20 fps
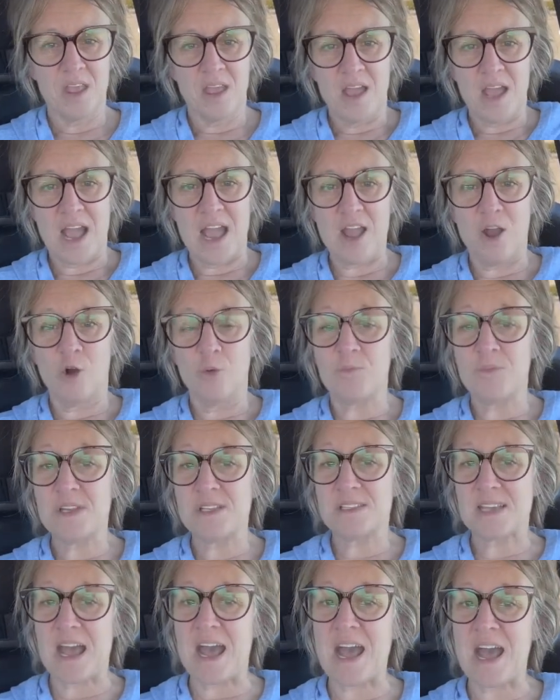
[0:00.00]
I hope
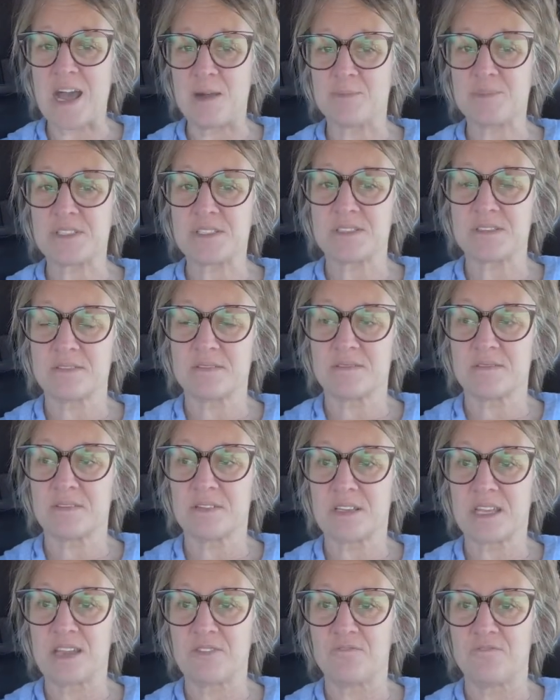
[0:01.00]
these apps
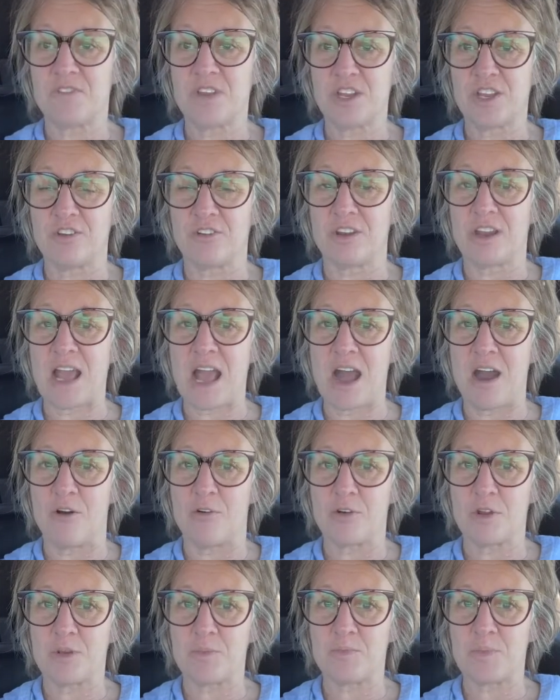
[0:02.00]
can figure it
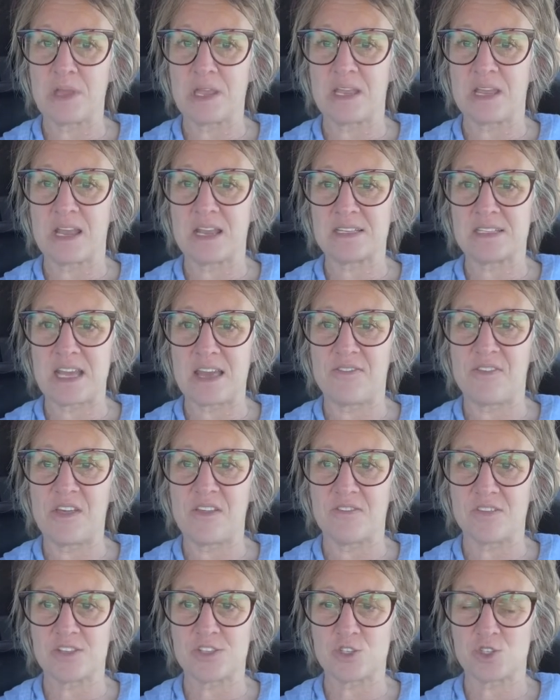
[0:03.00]
out, because I
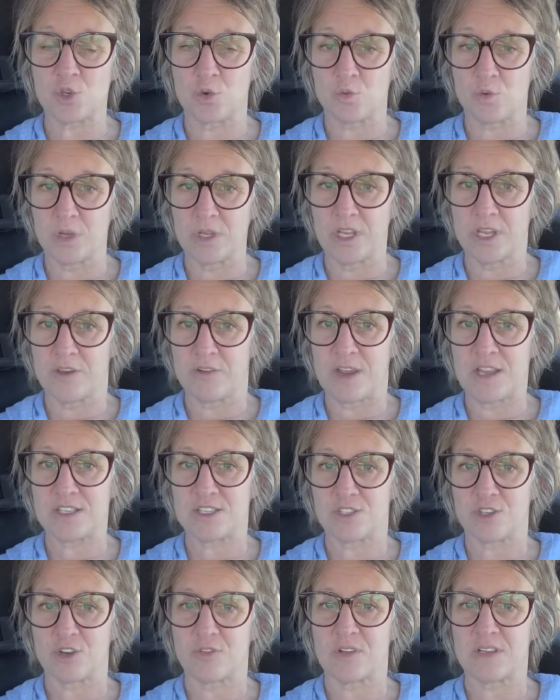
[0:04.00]
think this is a really great
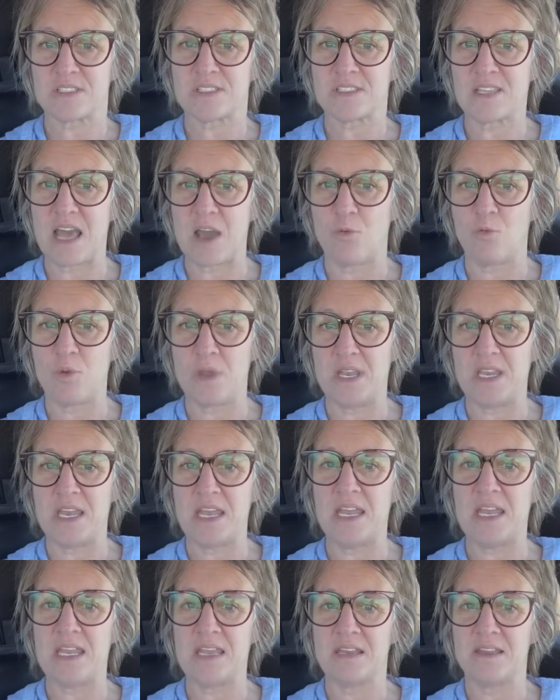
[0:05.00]
service that we
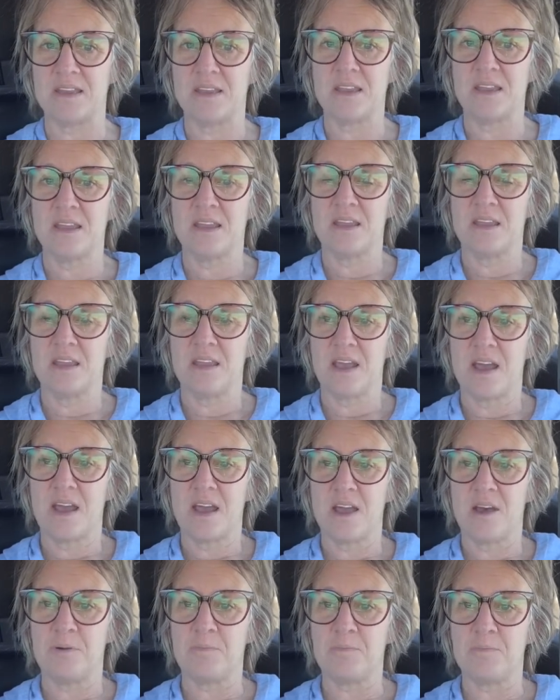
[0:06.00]
need
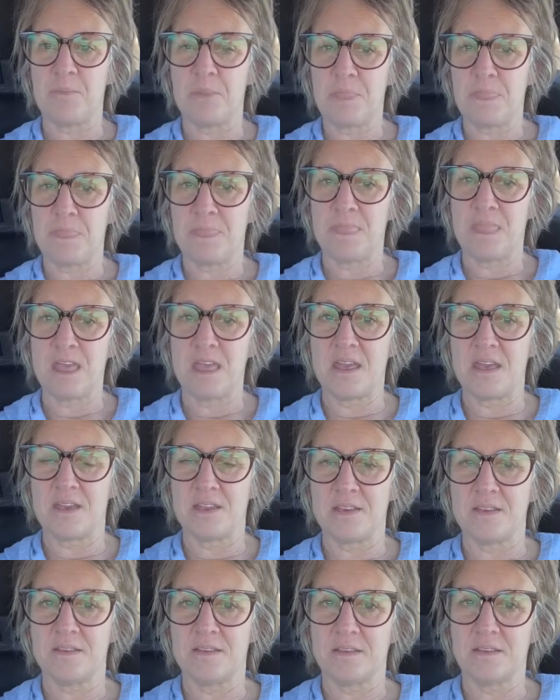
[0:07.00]

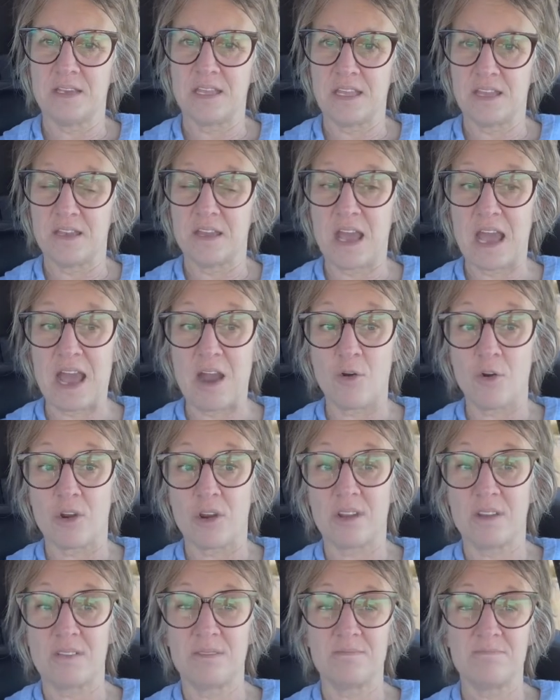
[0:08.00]
in
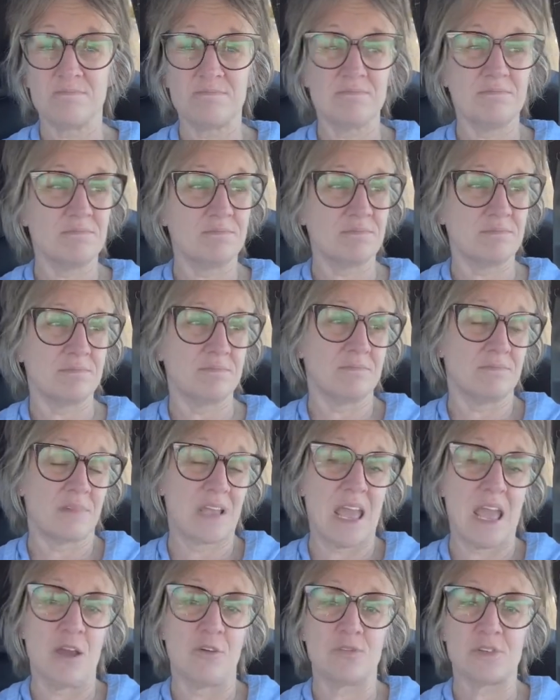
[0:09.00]
our
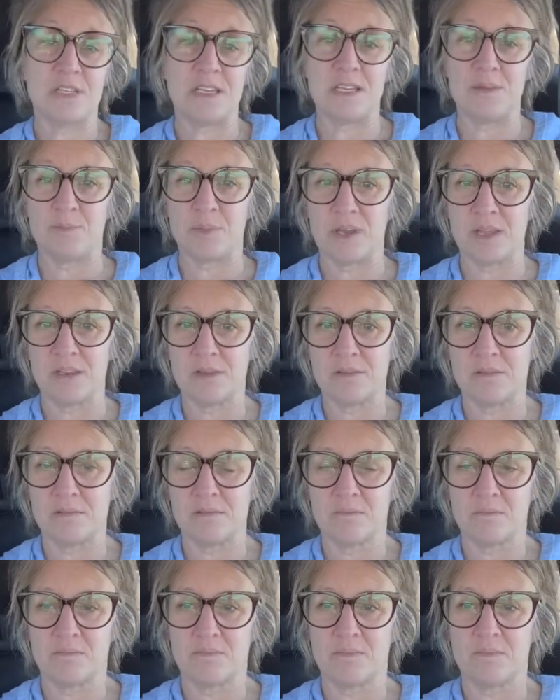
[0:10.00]
county, but
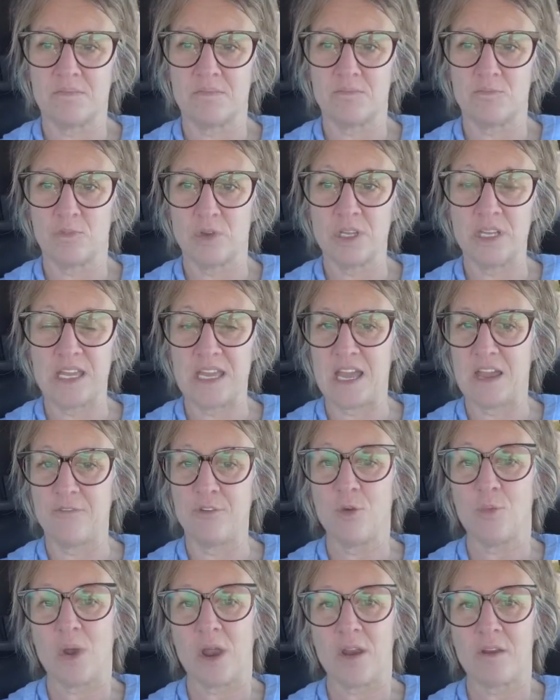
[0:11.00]
really
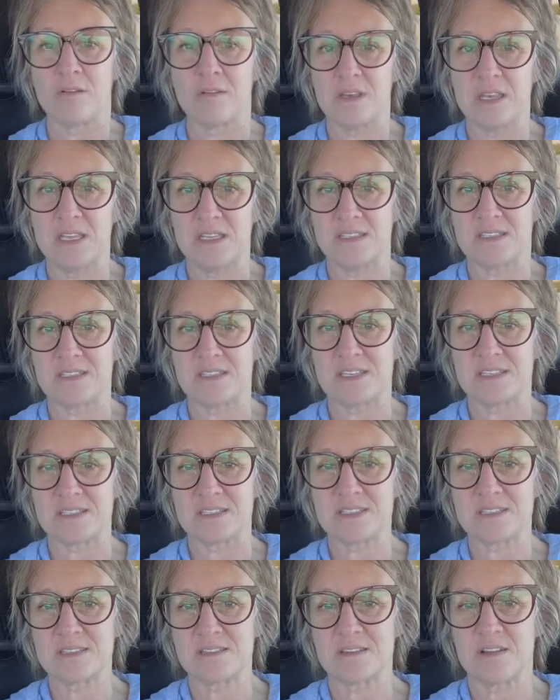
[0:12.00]
everywhere needs
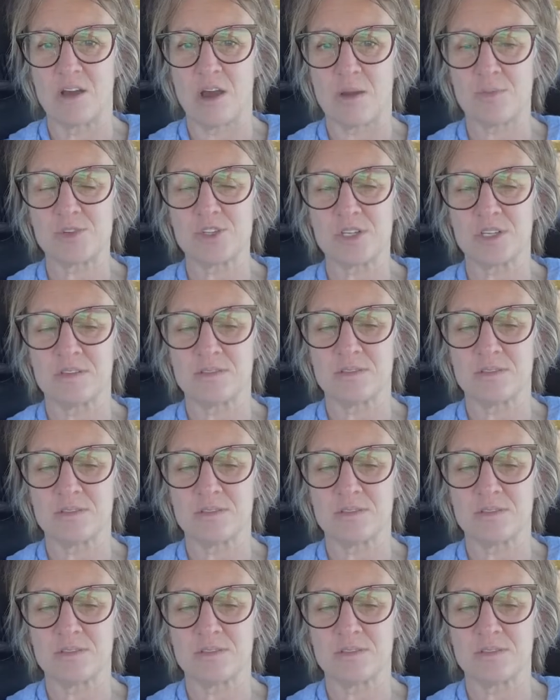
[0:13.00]
this option.